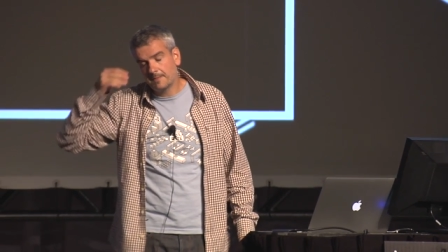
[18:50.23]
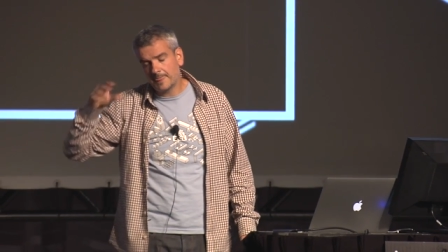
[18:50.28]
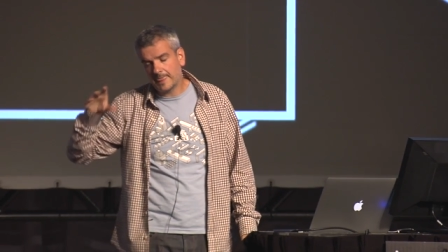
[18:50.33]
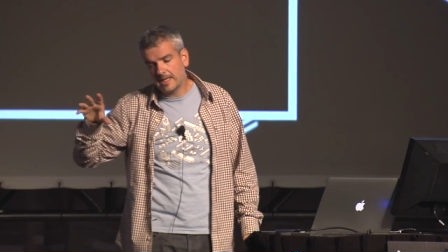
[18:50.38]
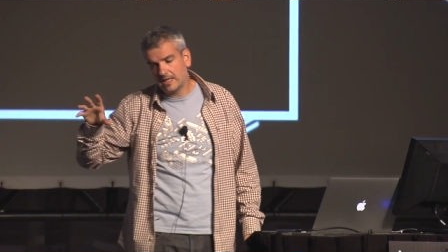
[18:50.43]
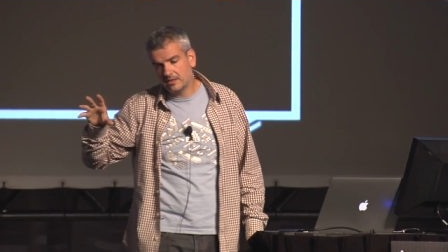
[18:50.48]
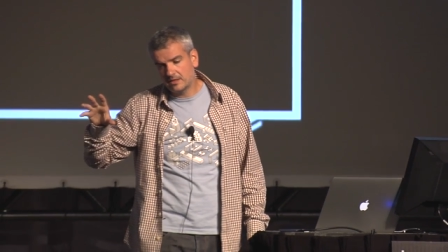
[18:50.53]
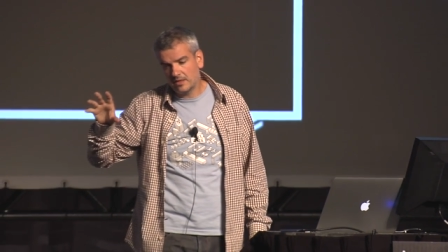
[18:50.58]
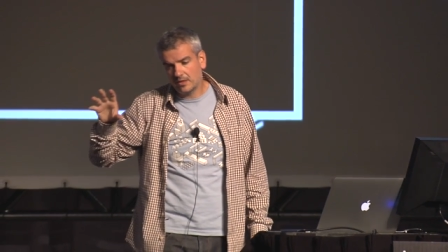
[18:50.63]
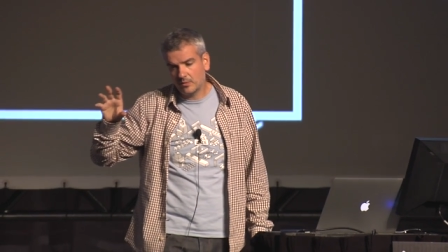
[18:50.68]

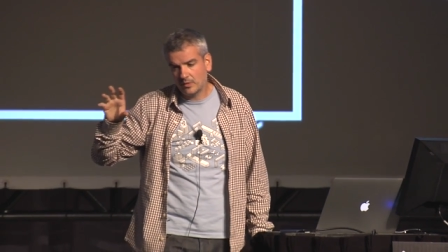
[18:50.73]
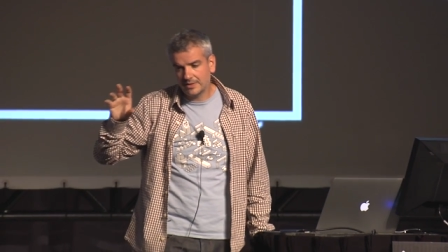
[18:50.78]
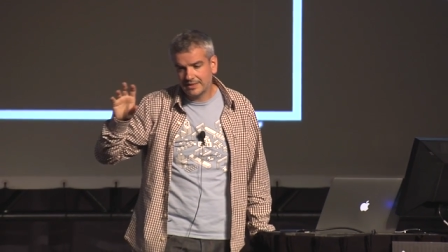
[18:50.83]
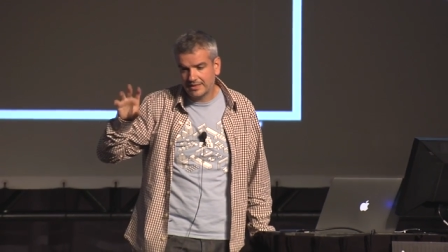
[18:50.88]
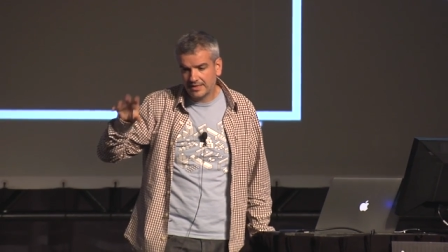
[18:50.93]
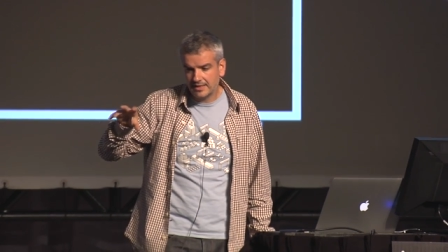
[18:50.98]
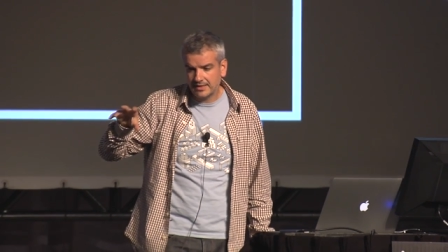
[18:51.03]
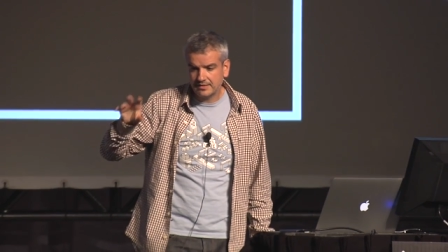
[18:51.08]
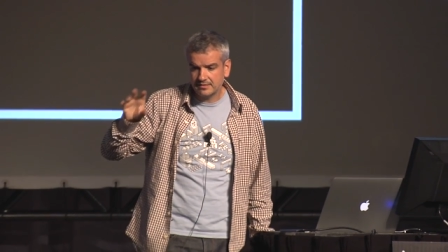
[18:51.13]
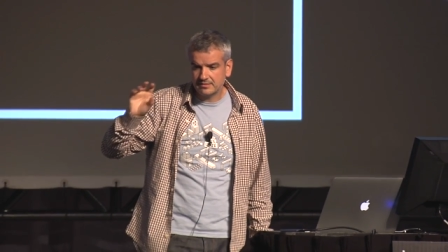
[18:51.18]
And that one
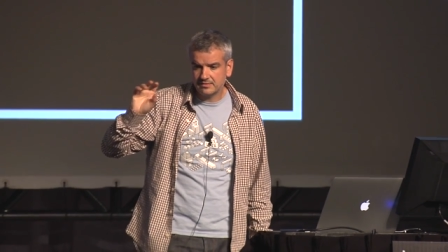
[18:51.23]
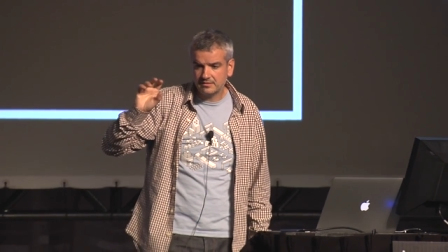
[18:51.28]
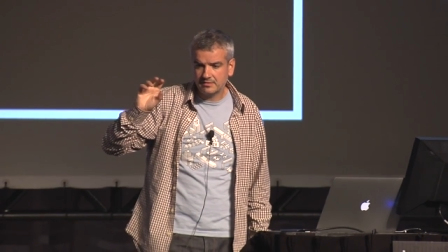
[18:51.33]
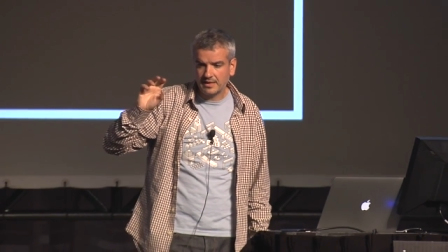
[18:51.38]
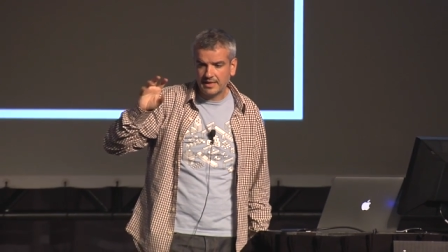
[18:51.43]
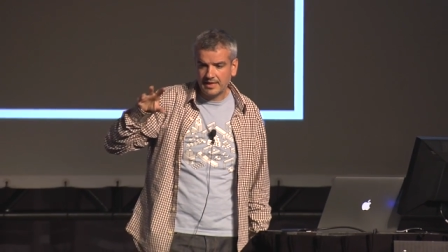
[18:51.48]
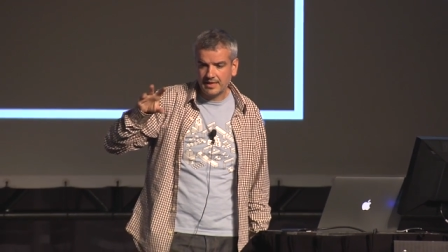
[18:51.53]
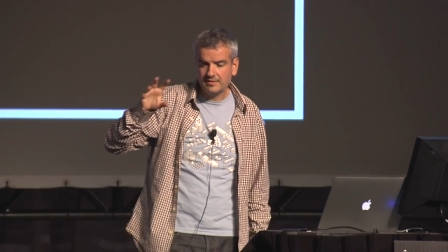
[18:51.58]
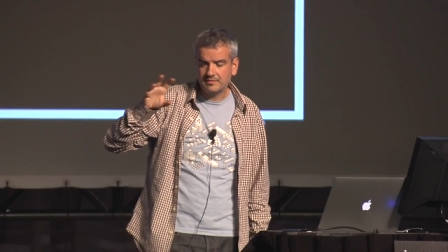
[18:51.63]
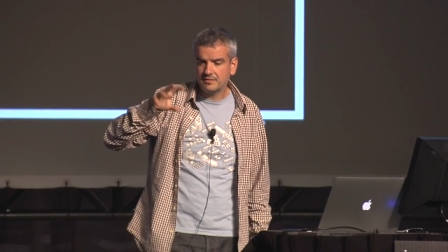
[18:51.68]
does
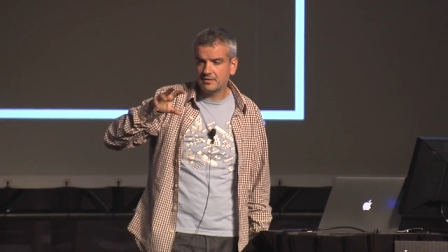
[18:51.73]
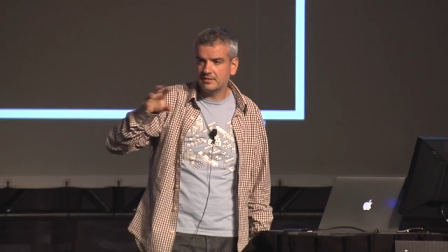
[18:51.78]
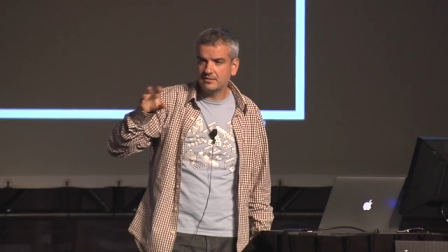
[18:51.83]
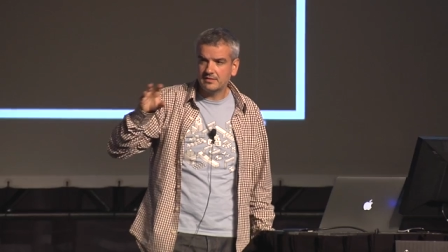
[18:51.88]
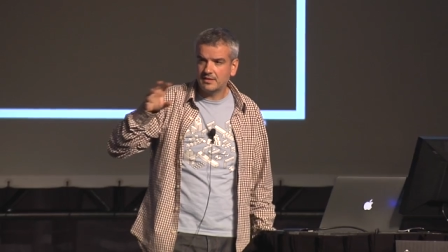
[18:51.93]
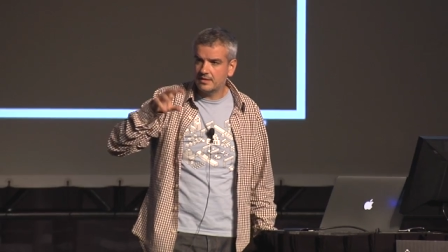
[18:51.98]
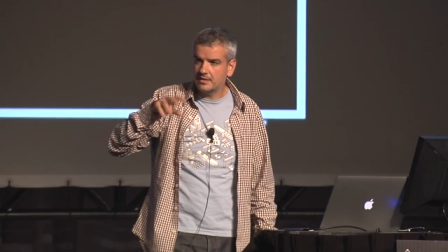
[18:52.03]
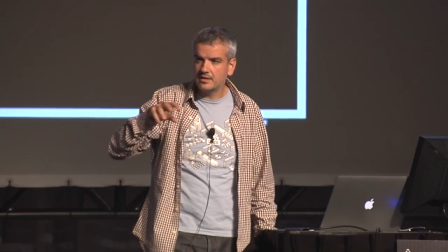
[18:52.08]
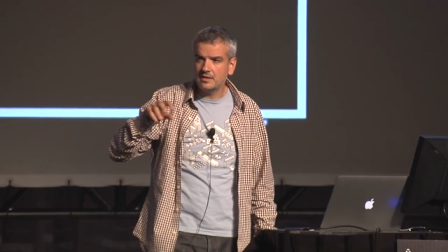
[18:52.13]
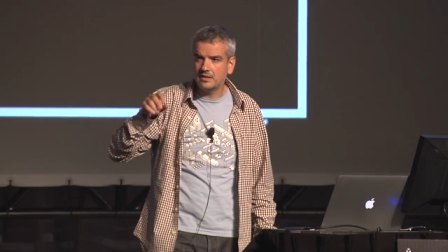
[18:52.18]
have
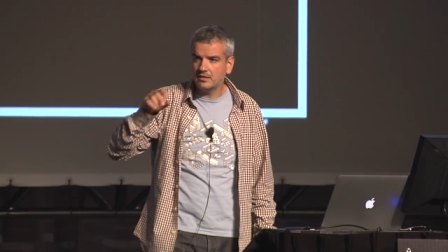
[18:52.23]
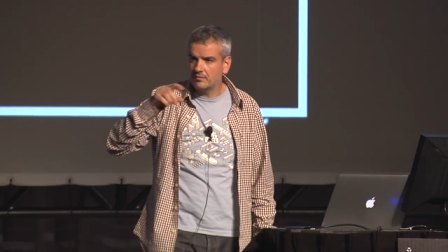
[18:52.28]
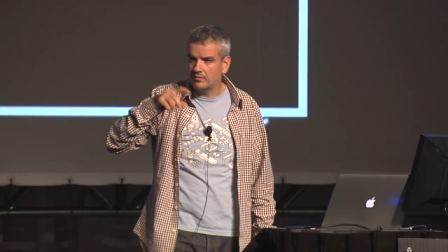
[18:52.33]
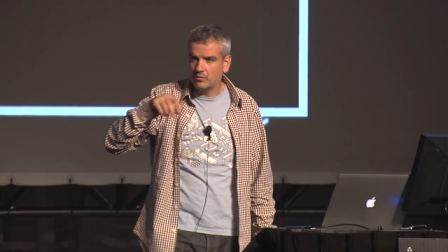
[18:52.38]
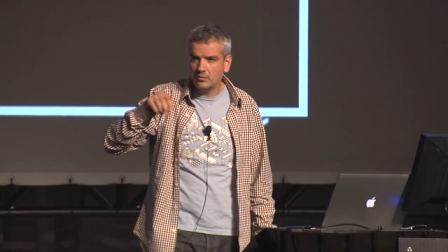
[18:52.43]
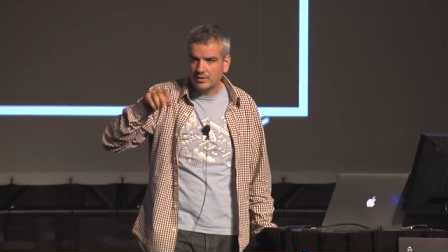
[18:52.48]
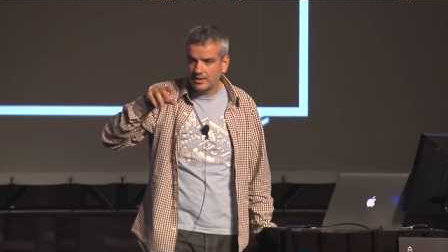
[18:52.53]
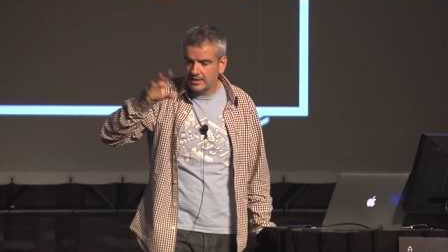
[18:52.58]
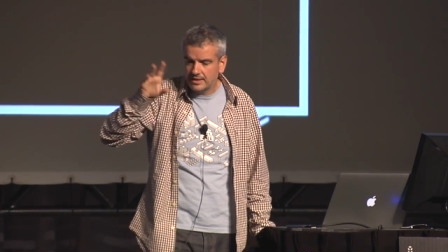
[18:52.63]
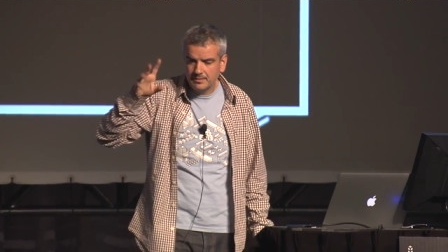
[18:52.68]
this idea of
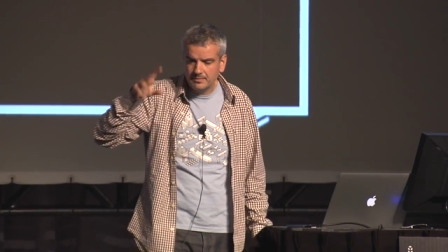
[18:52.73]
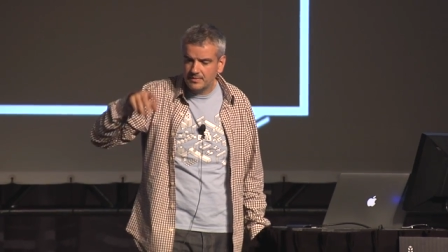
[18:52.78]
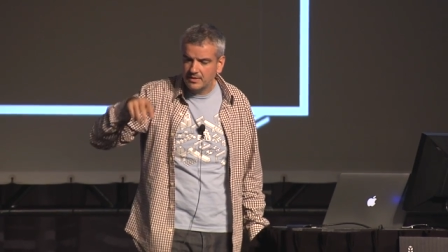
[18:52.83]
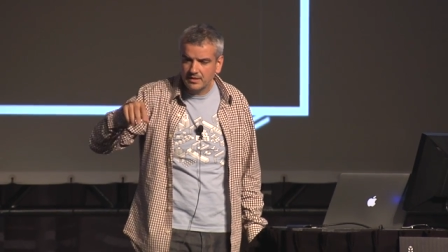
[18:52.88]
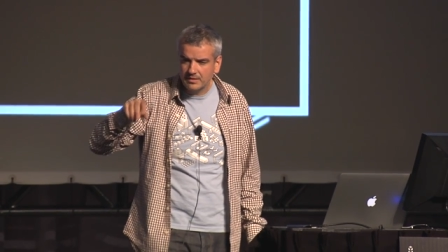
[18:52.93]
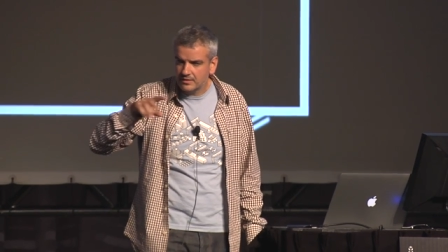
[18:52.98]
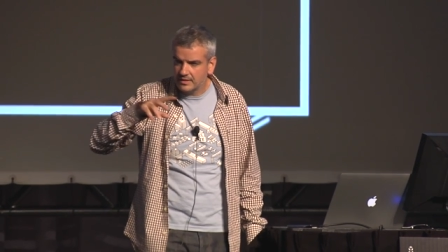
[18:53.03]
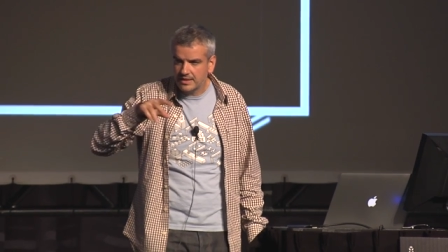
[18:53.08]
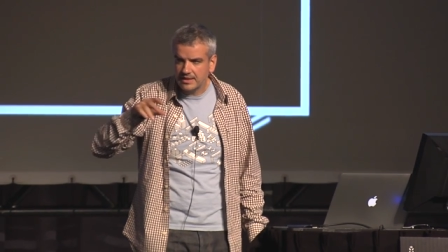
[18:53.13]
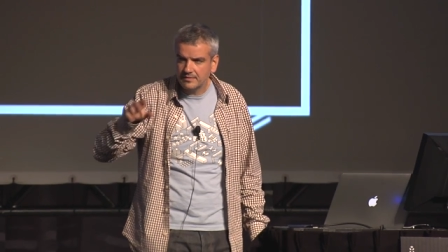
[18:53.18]
looking at
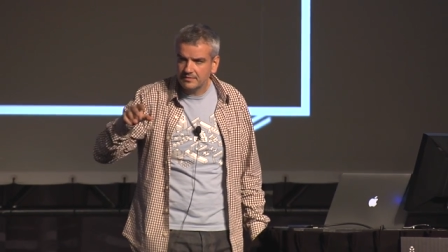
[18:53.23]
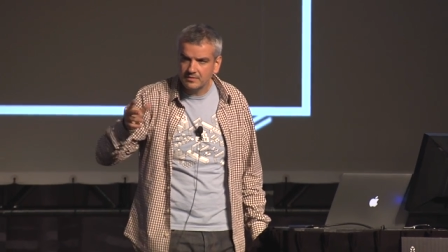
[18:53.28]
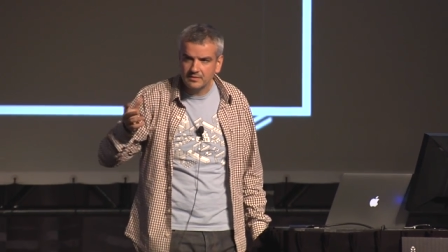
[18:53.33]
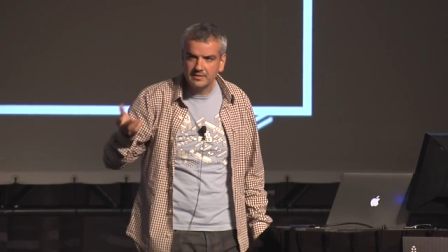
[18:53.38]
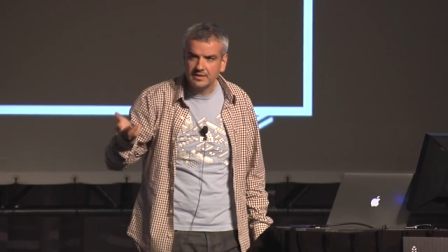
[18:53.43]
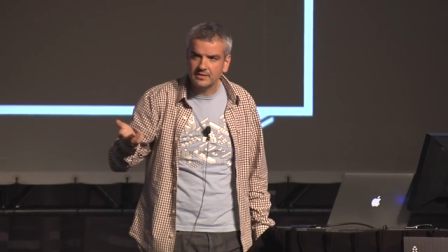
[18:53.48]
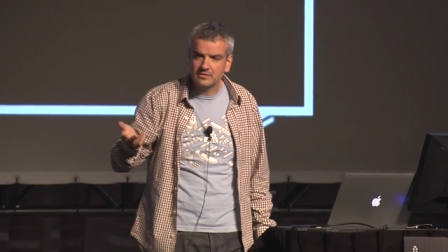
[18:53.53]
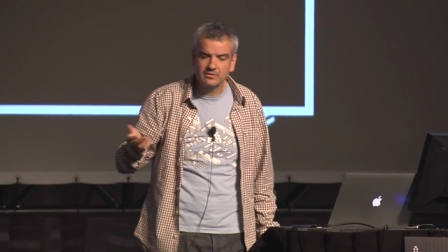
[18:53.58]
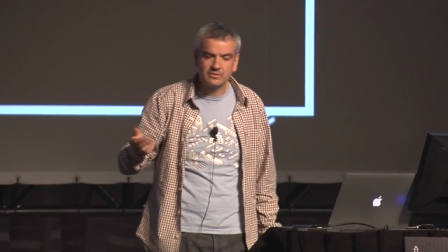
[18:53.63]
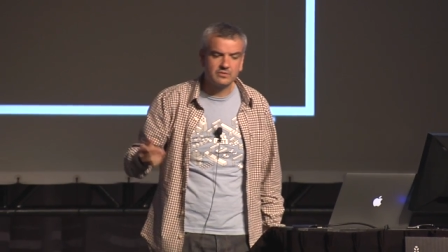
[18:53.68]
BRDFs
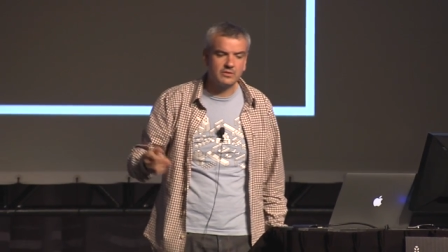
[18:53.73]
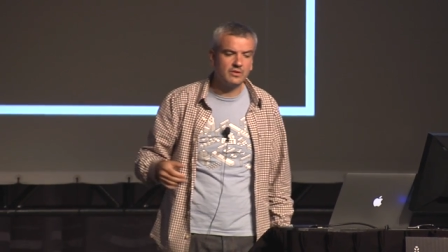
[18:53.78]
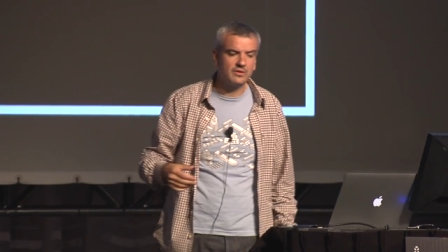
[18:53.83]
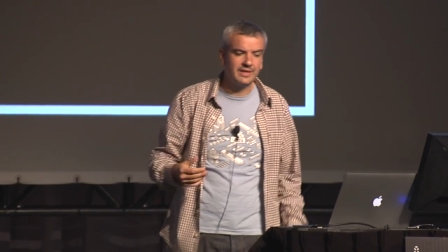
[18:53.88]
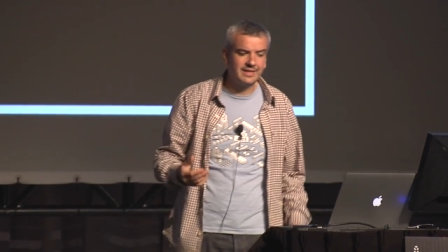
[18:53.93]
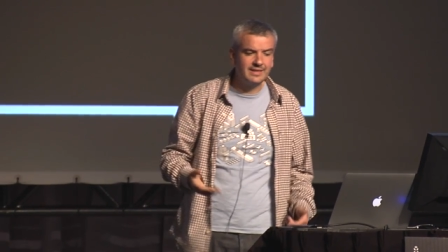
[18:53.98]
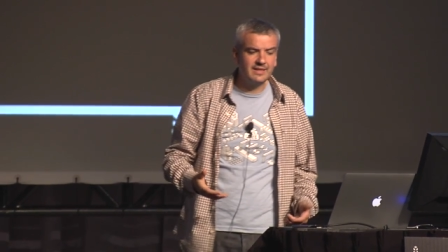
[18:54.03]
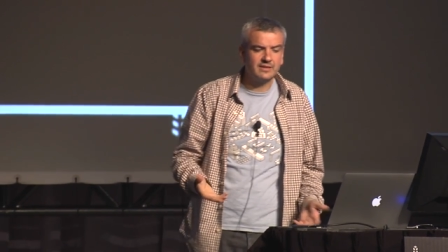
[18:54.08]
and textures and all that.